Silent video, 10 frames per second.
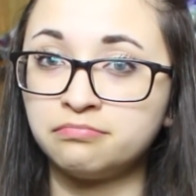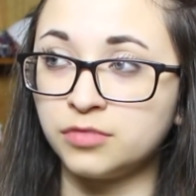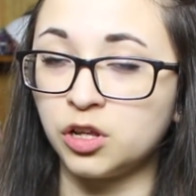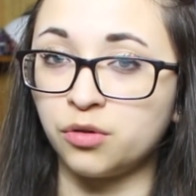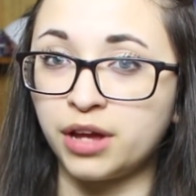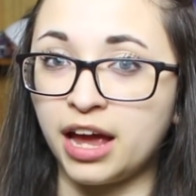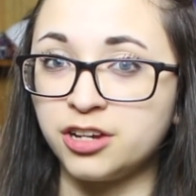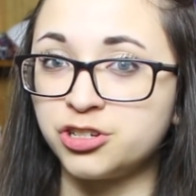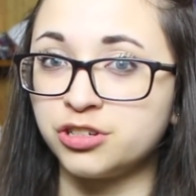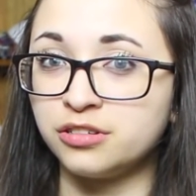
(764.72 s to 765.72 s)

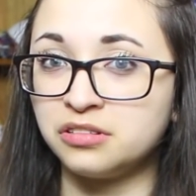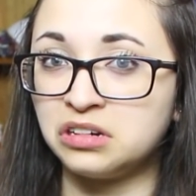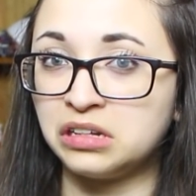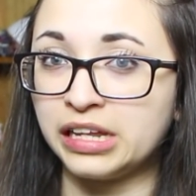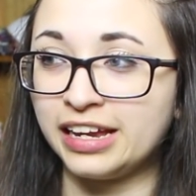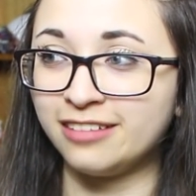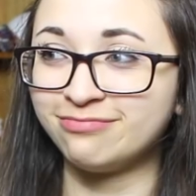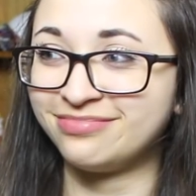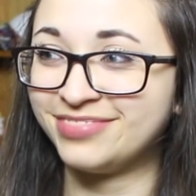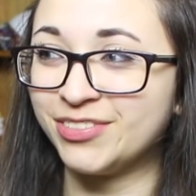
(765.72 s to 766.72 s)
locationally
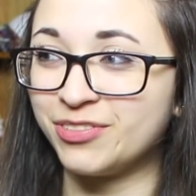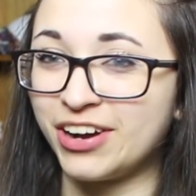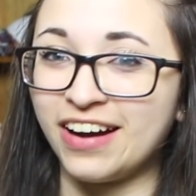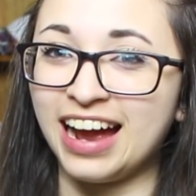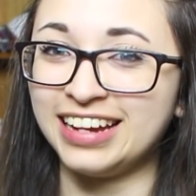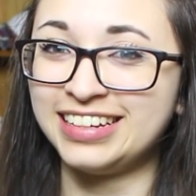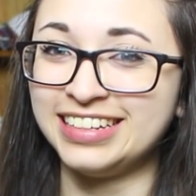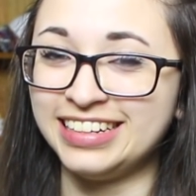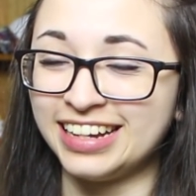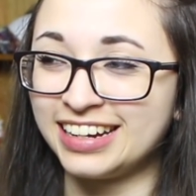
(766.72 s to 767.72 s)
where I
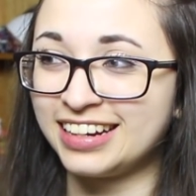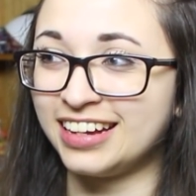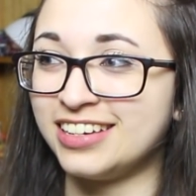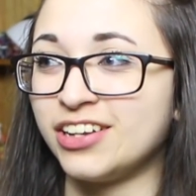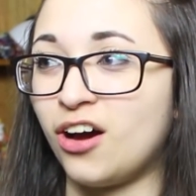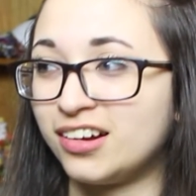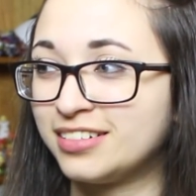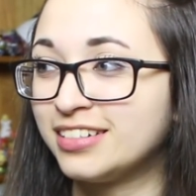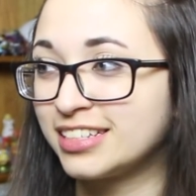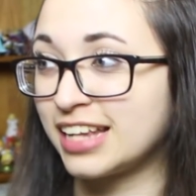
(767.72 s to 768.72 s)
can get a
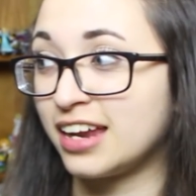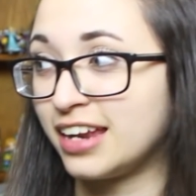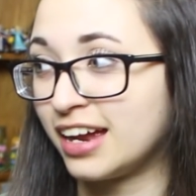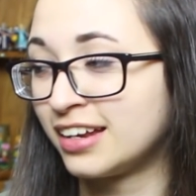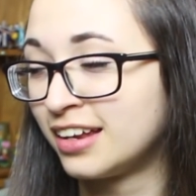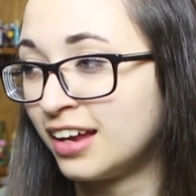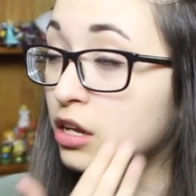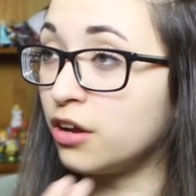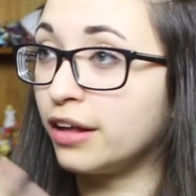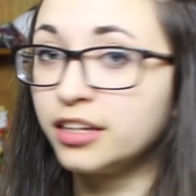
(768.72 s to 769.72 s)
dog, sad day.
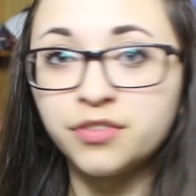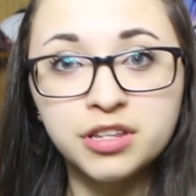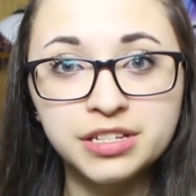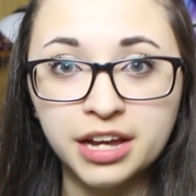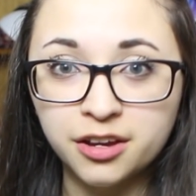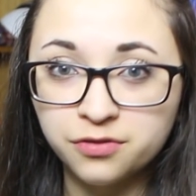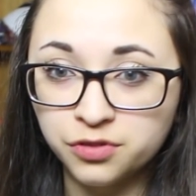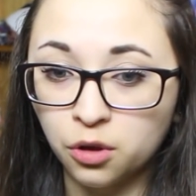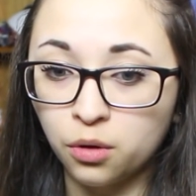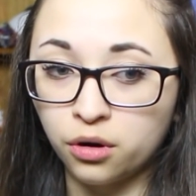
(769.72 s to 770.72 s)
You know, I live on the second
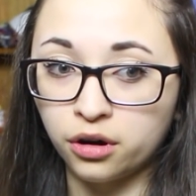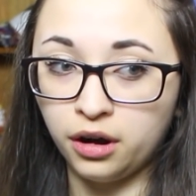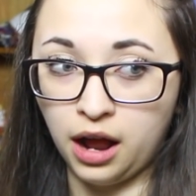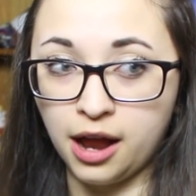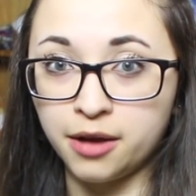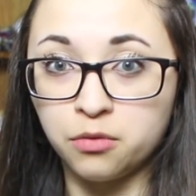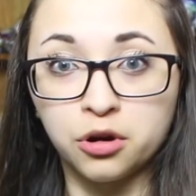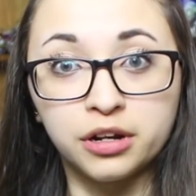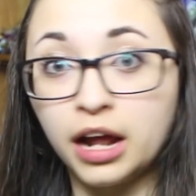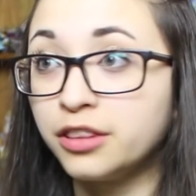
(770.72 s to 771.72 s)
floor, I
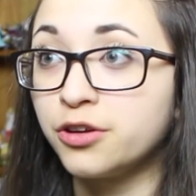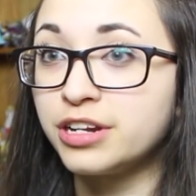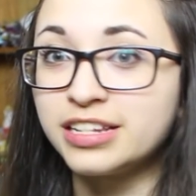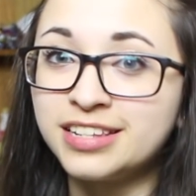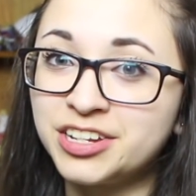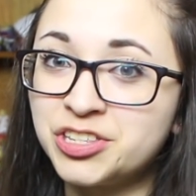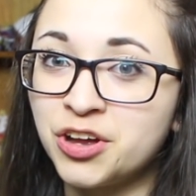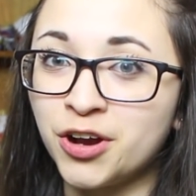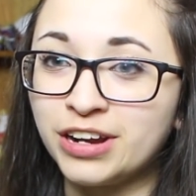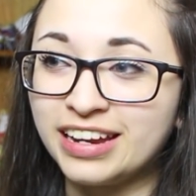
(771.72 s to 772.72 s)
work 9:30 to
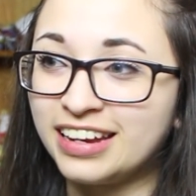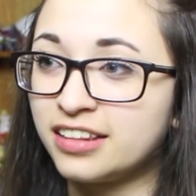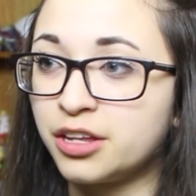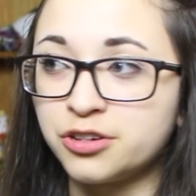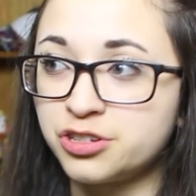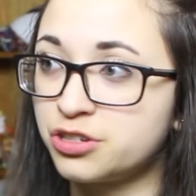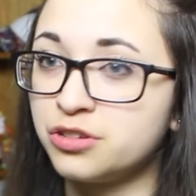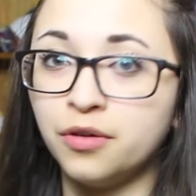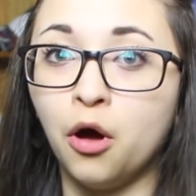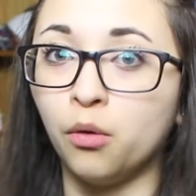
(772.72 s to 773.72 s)
6:30. There's just
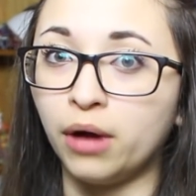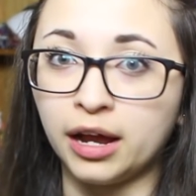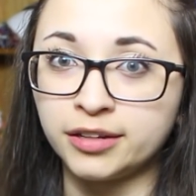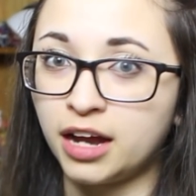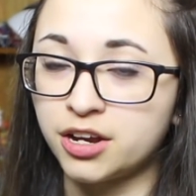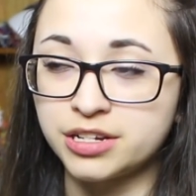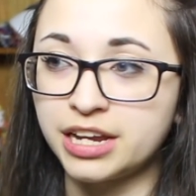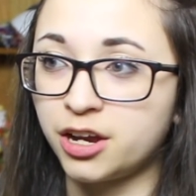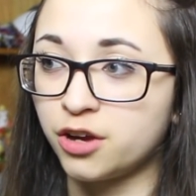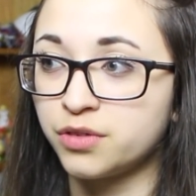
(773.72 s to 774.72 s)
no way I could
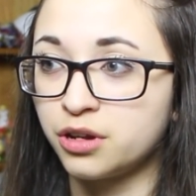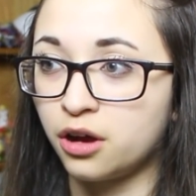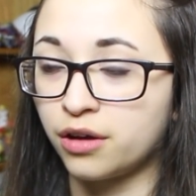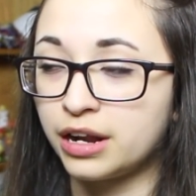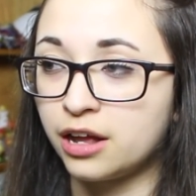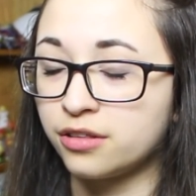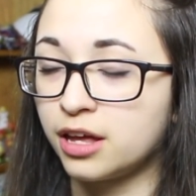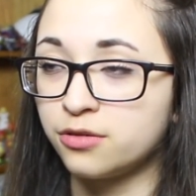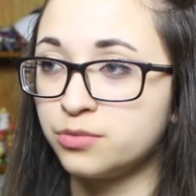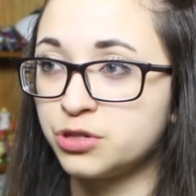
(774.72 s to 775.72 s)
take care of a dog right now.
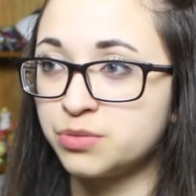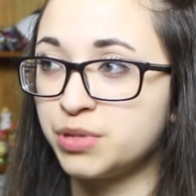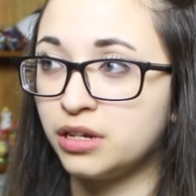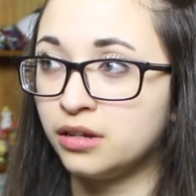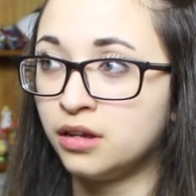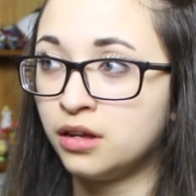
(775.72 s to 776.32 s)
That would just be